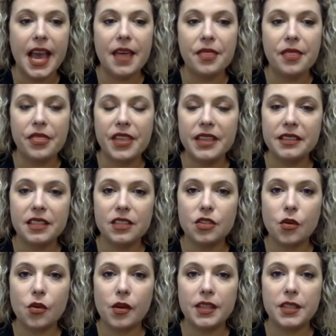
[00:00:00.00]
And this
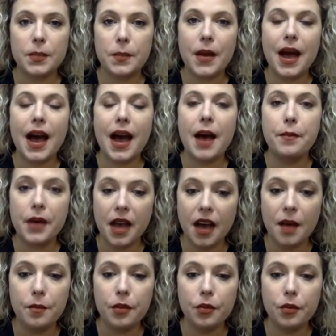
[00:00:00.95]
is going to pop
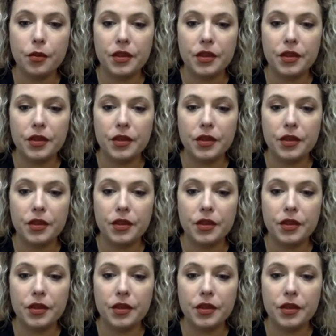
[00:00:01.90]
up